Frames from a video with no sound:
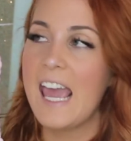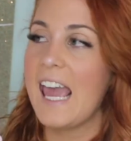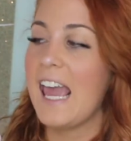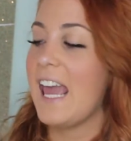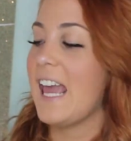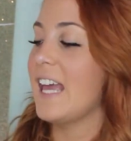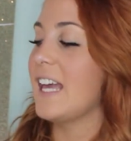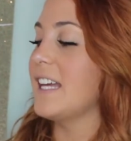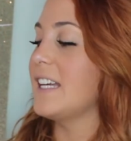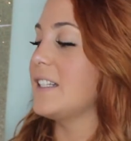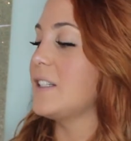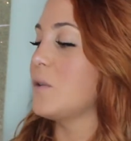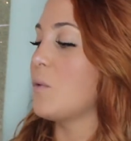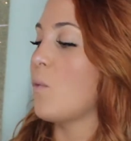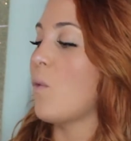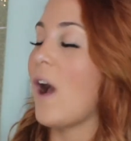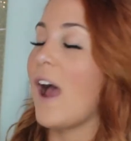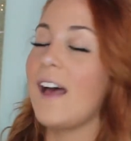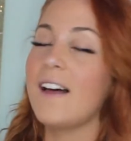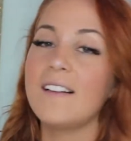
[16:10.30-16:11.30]
And
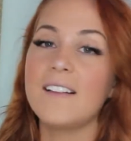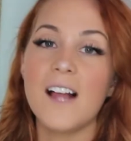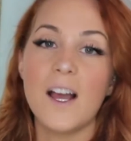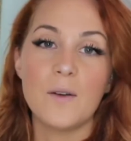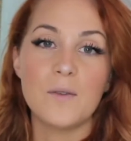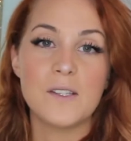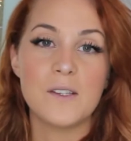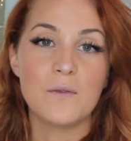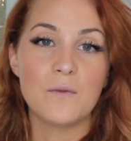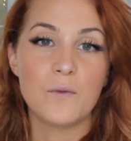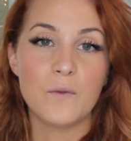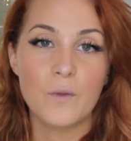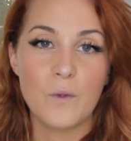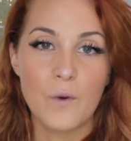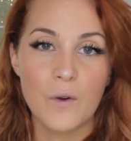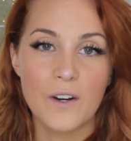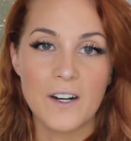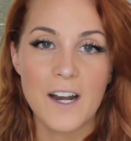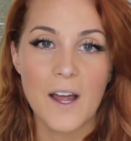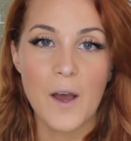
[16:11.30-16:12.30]
while I was in
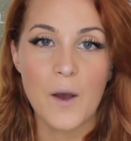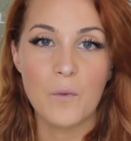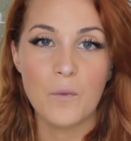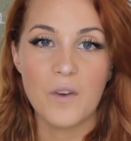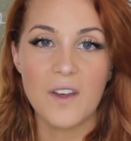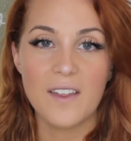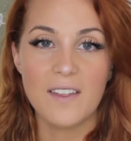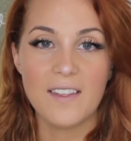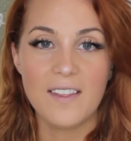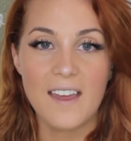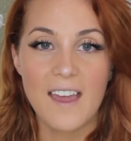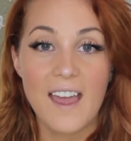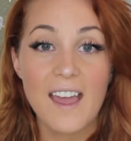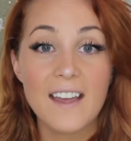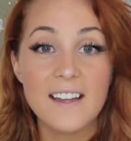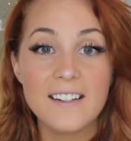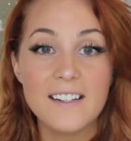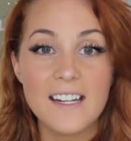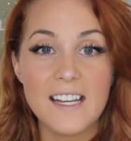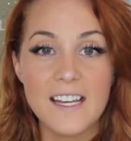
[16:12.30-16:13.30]
Florida with
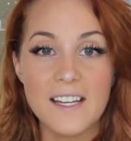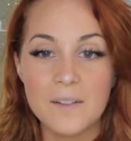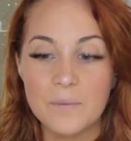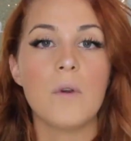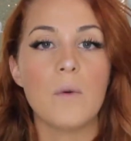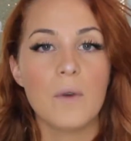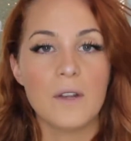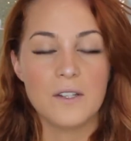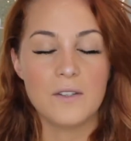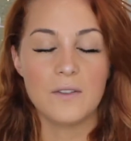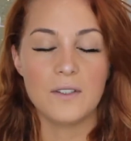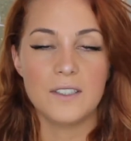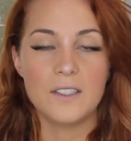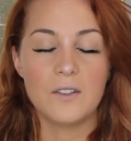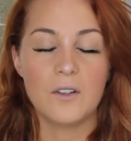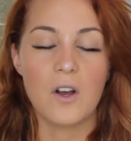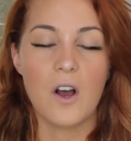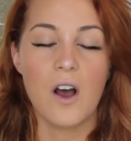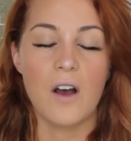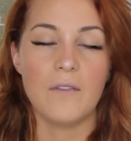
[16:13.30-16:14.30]
Andy, we went to a
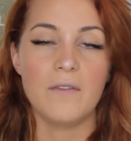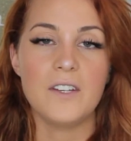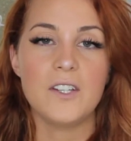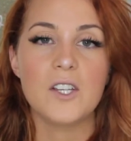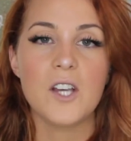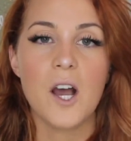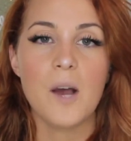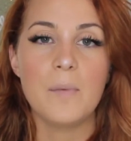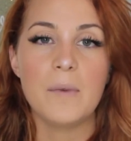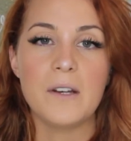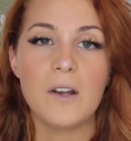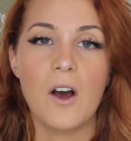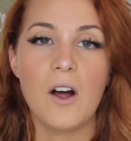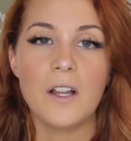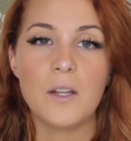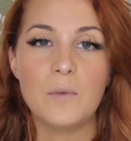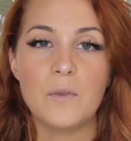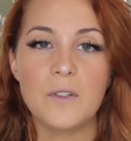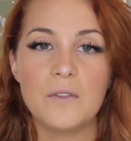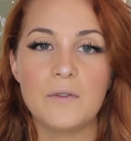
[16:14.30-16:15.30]
little coffee shop in
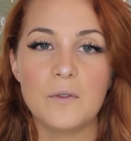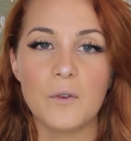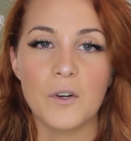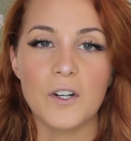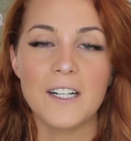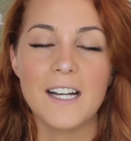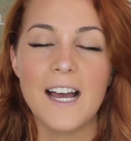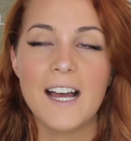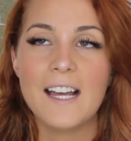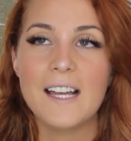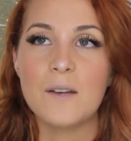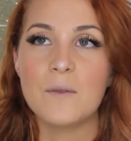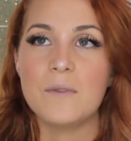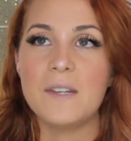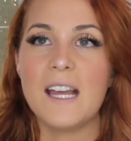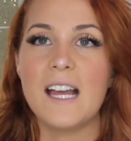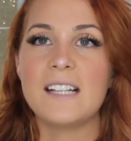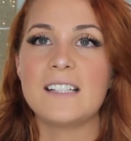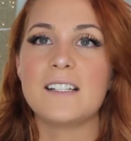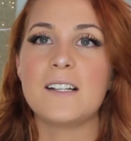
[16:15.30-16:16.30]
Hollywood, Florida, and
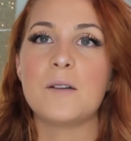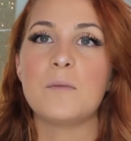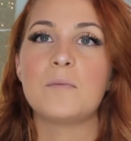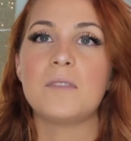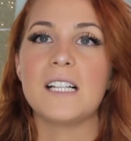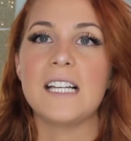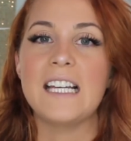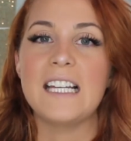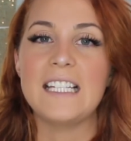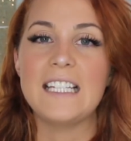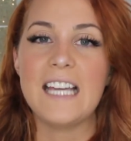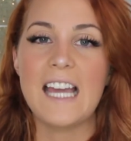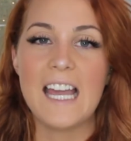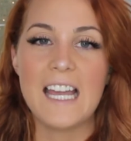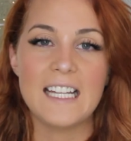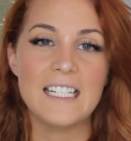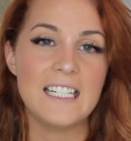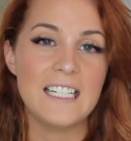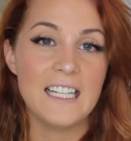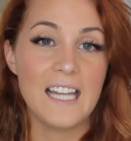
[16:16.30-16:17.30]
we ended up playing
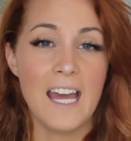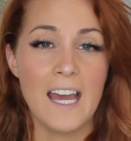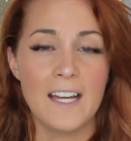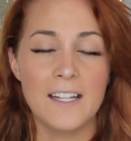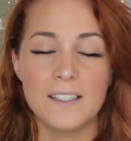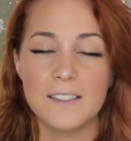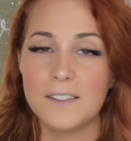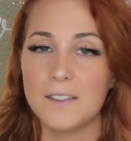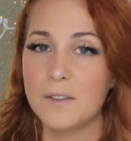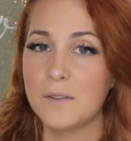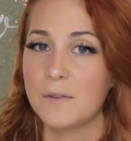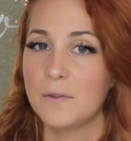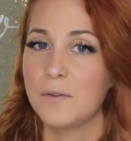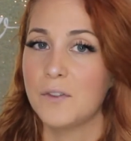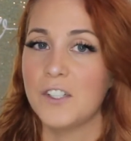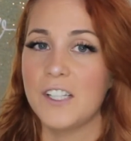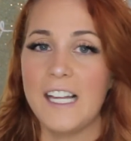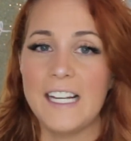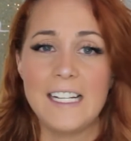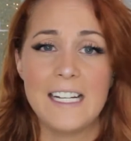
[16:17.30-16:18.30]
Candyland
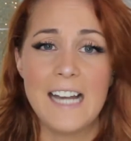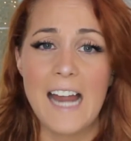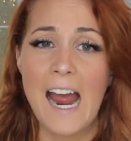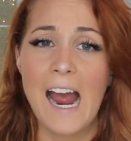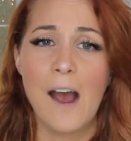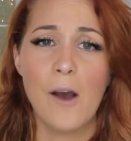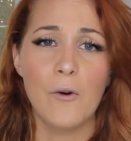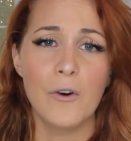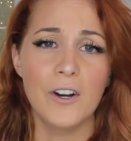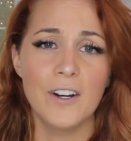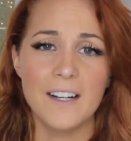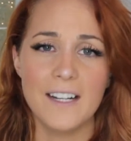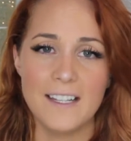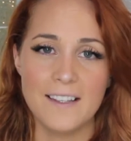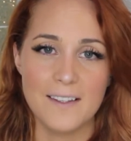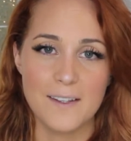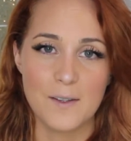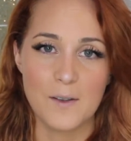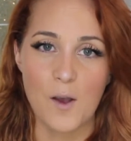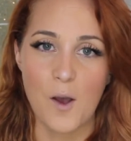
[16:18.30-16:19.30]
for like an hour
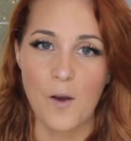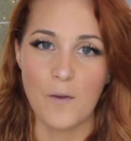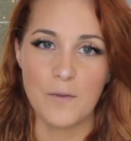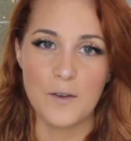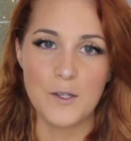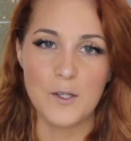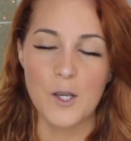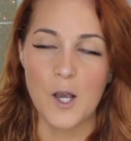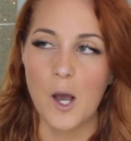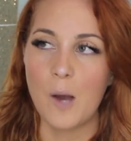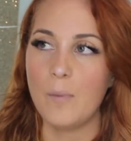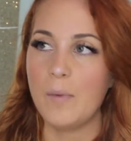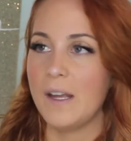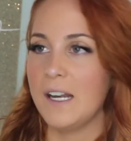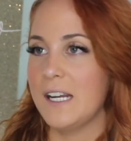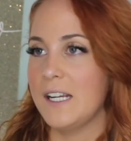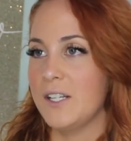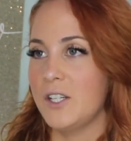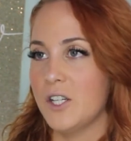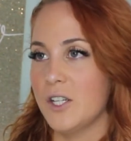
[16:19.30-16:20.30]
in this coffee shop,
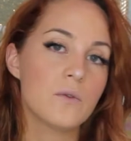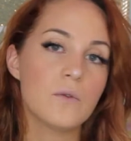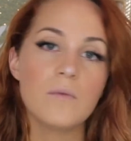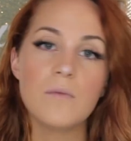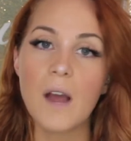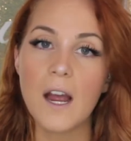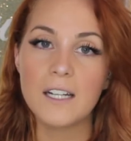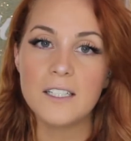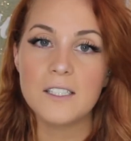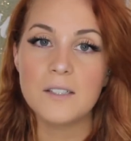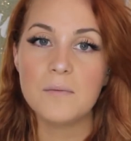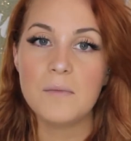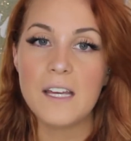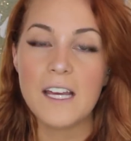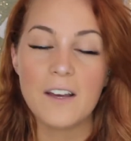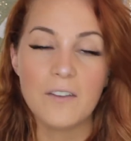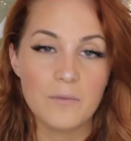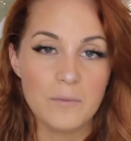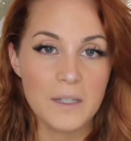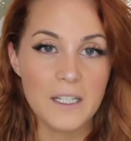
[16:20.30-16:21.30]
and it just reminded
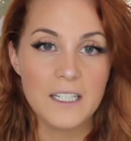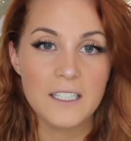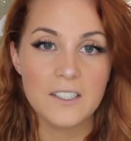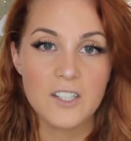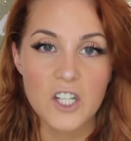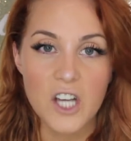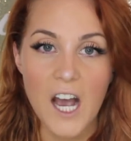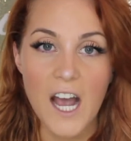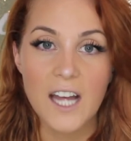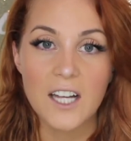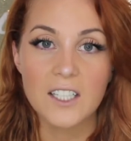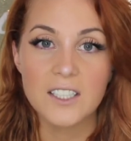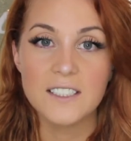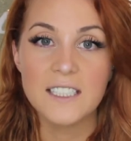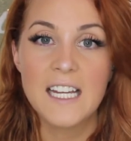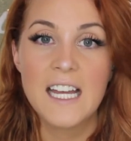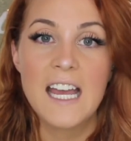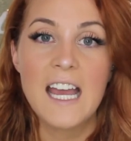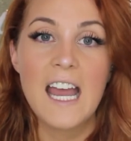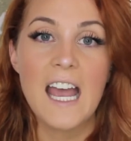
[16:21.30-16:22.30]
me of being a
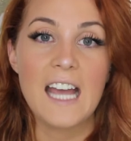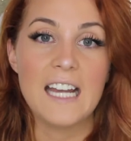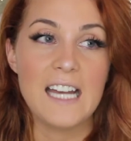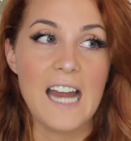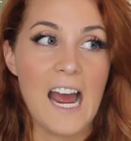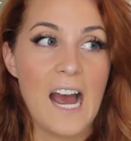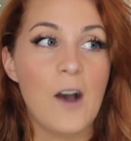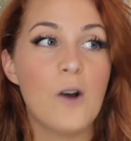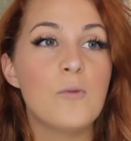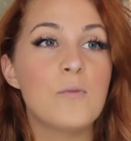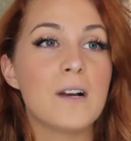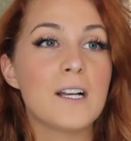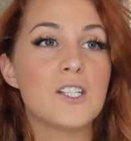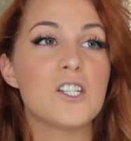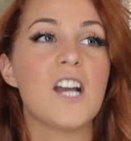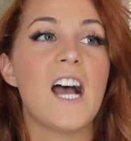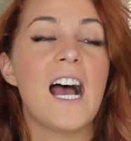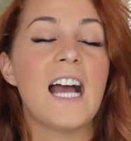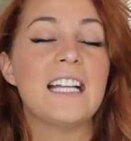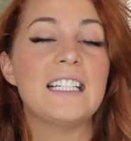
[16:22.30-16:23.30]
child and how
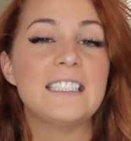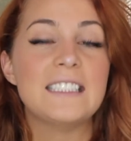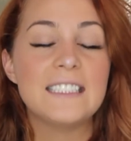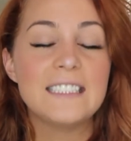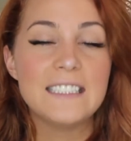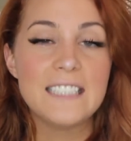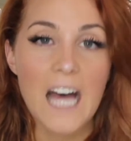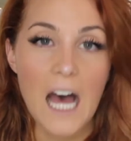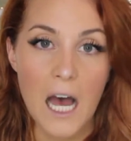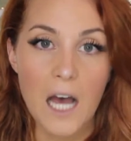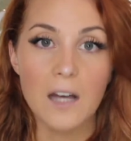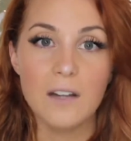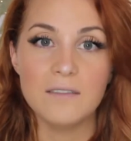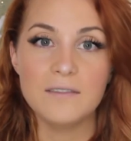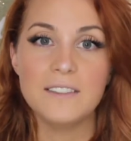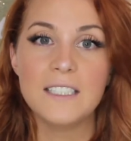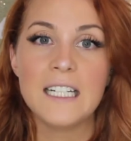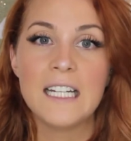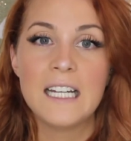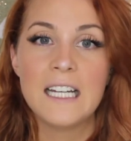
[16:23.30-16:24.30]
much I
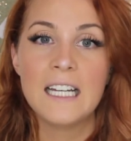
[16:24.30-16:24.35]
loved